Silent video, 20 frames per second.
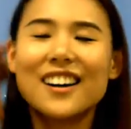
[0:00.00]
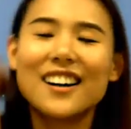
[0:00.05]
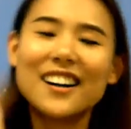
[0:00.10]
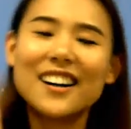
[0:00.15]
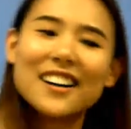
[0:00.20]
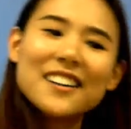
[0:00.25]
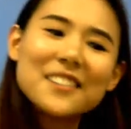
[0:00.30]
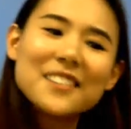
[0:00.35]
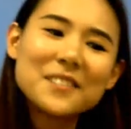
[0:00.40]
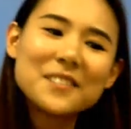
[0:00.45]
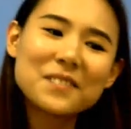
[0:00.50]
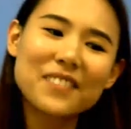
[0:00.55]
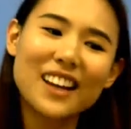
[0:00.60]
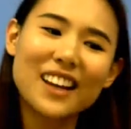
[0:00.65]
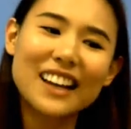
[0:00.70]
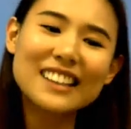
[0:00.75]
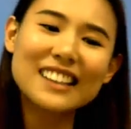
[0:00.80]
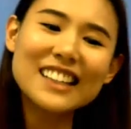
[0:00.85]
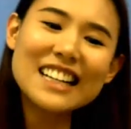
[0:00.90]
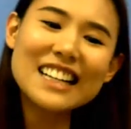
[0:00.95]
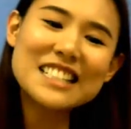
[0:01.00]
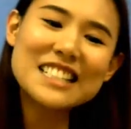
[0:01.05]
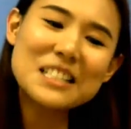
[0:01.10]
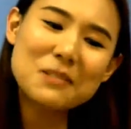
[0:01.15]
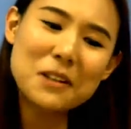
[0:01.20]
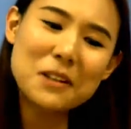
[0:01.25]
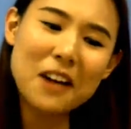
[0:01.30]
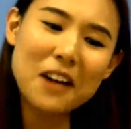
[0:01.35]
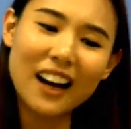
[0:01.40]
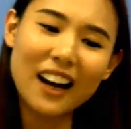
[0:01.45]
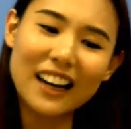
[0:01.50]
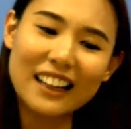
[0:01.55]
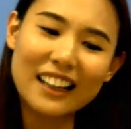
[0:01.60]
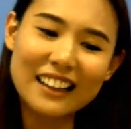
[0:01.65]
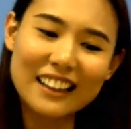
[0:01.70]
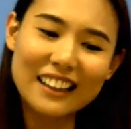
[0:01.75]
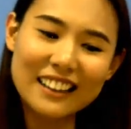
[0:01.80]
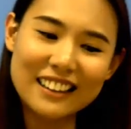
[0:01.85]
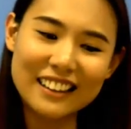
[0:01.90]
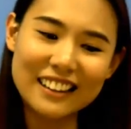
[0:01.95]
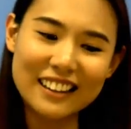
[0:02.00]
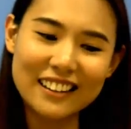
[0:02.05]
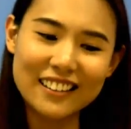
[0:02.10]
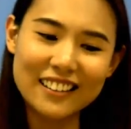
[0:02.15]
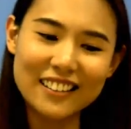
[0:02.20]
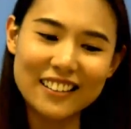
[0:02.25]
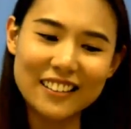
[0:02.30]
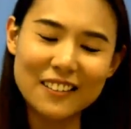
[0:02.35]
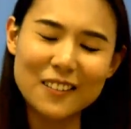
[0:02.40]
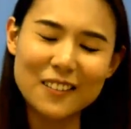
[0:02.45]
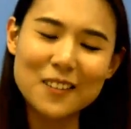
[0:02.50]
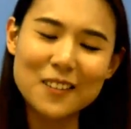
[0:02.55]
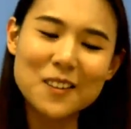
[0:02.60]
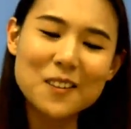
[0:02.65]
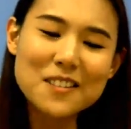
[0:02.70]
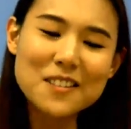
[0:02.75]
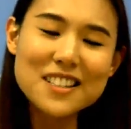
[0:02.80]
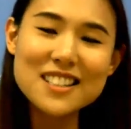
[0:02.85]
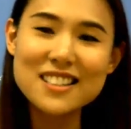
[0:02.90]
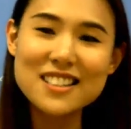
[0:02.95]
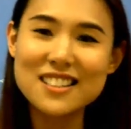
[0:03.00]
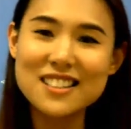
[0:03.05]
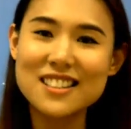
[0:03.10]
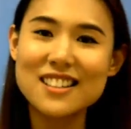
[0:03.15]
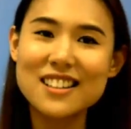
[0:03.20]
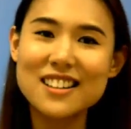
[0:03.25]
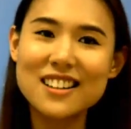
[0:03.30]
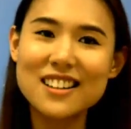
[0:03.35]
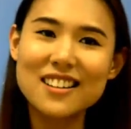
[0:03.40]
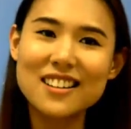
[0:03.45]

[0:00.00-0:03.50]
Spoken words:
I think I just want to highlight that, don't see